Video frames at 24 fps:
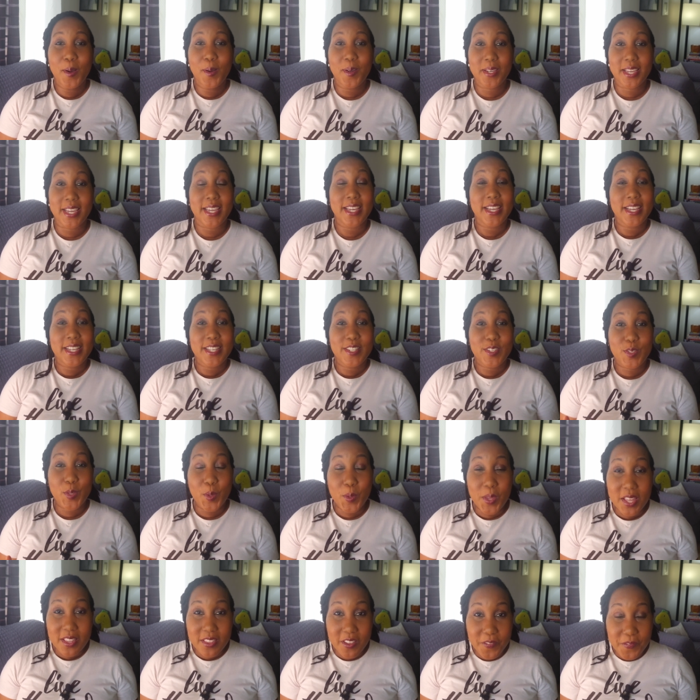Okay,
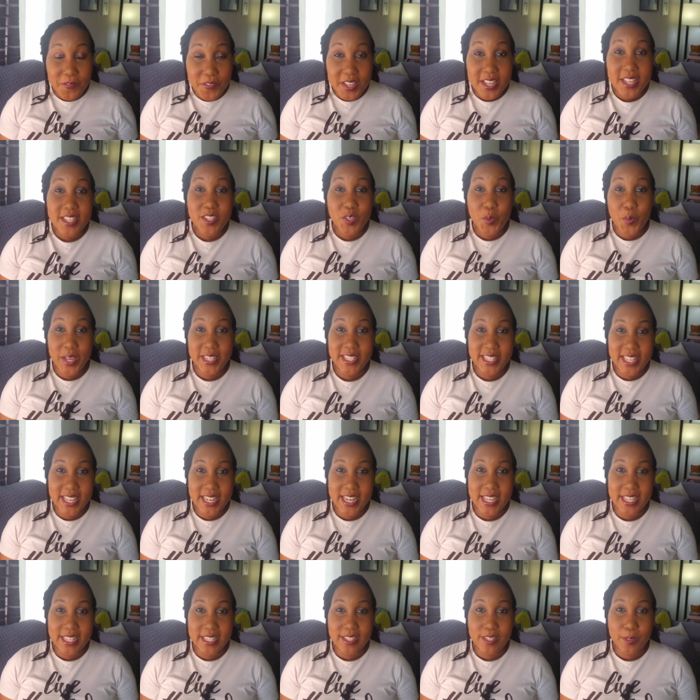so the first question
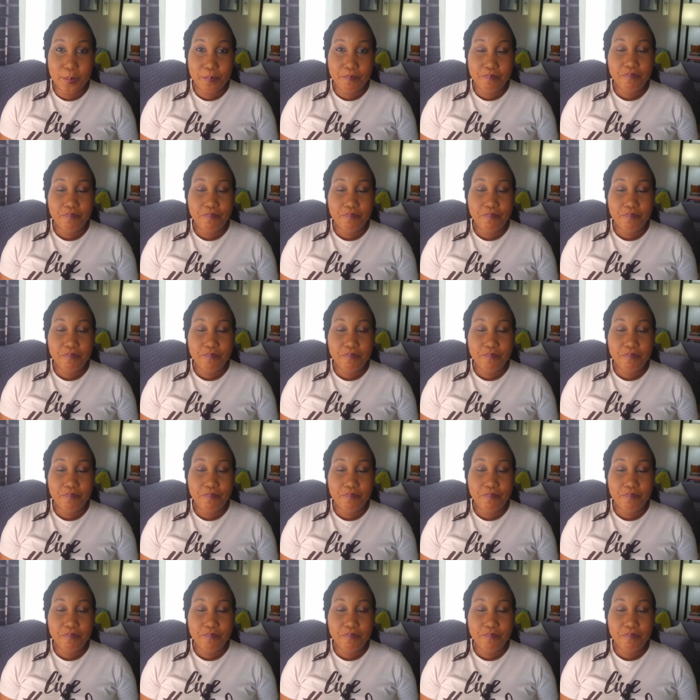is,